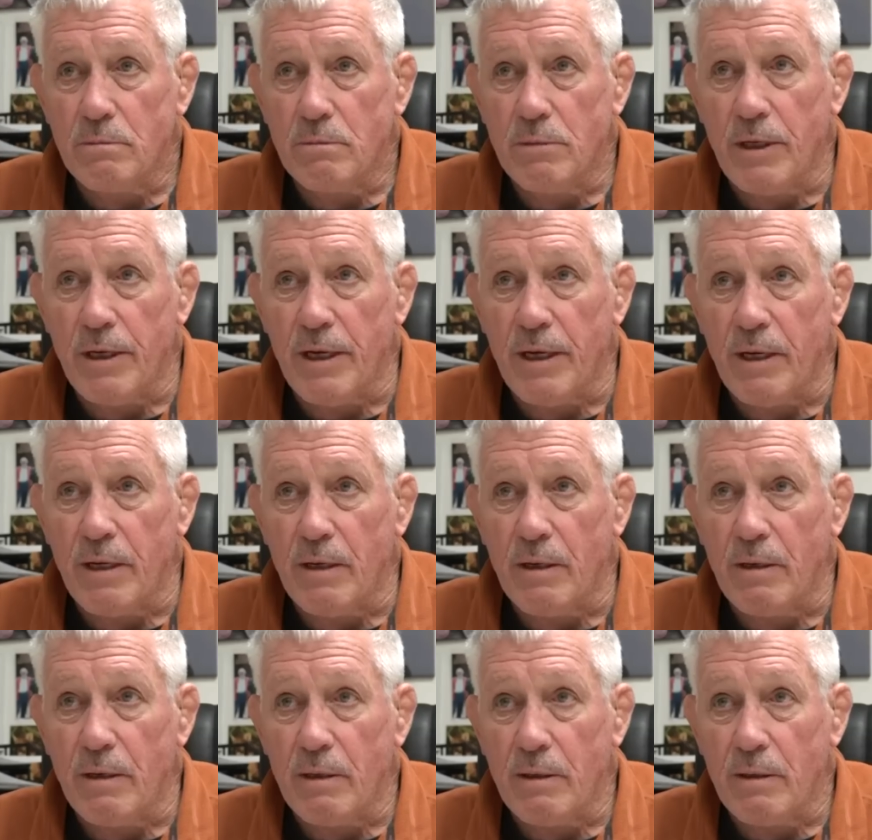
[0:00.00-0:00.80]
Hey,
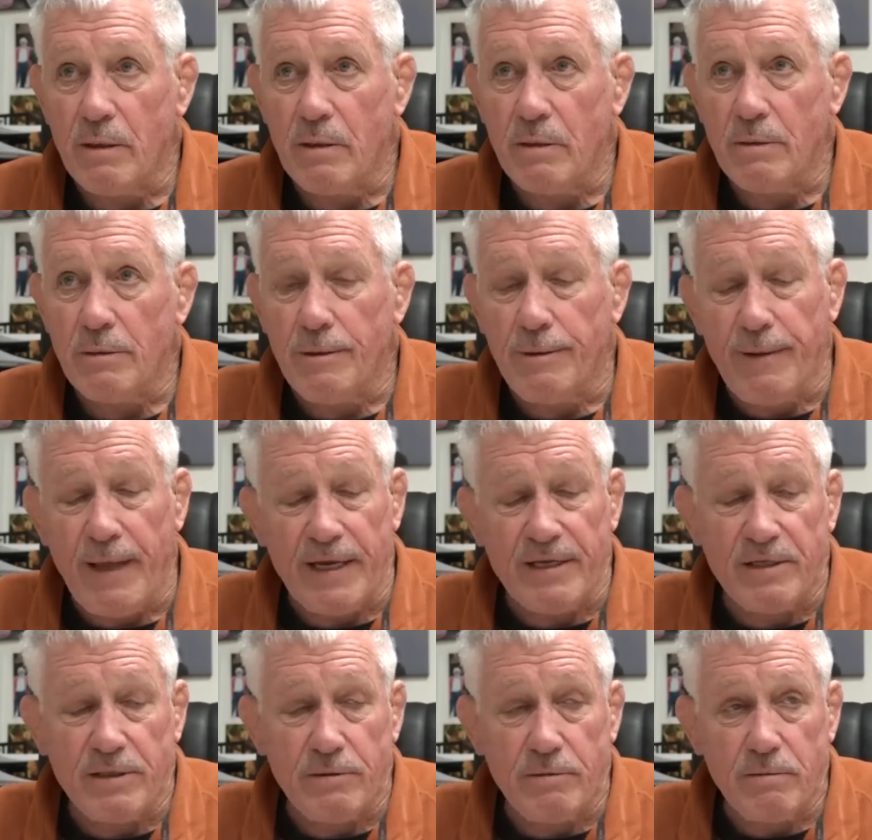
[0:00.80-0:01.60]
and
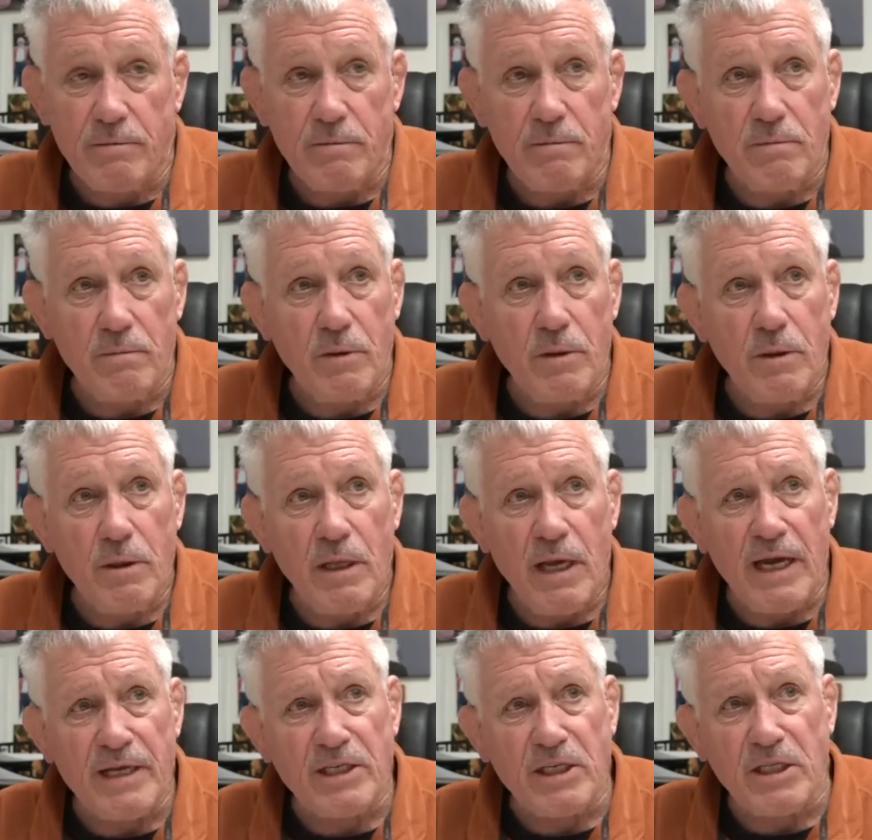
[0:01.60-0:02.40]
that's
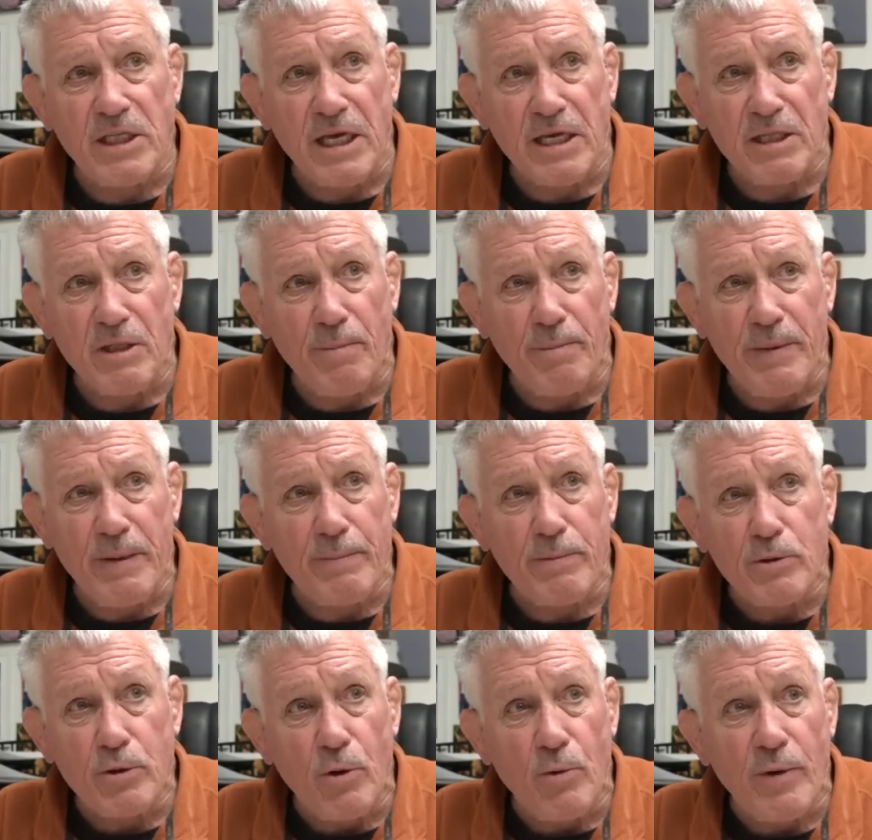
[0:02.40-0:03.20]
the thing that
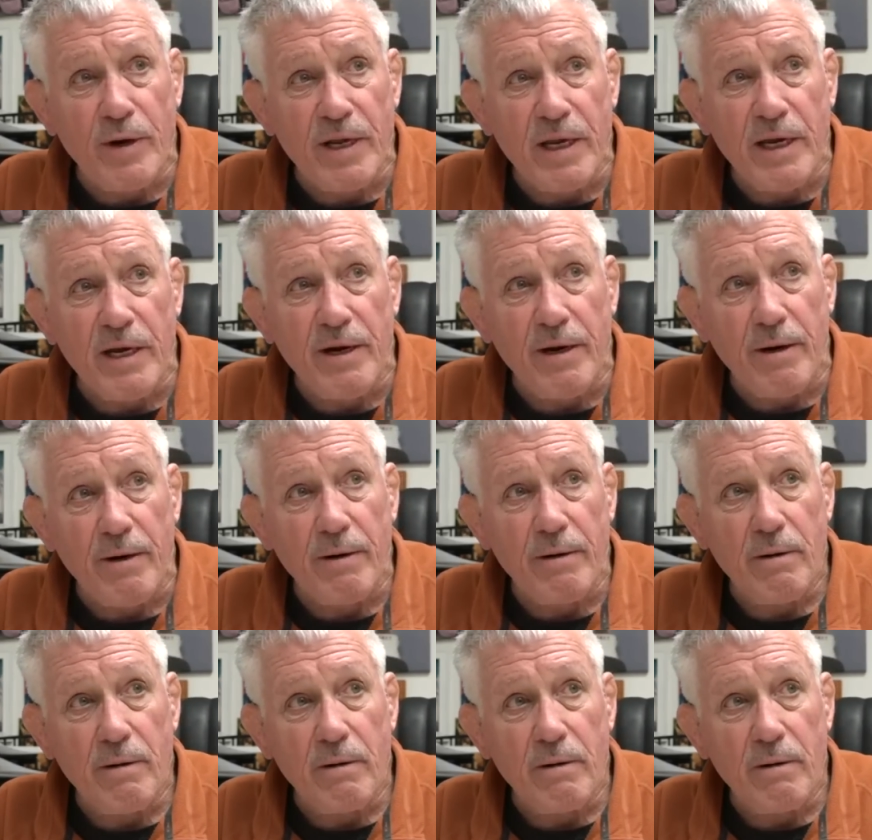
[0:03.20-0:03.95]
people don't want to hear.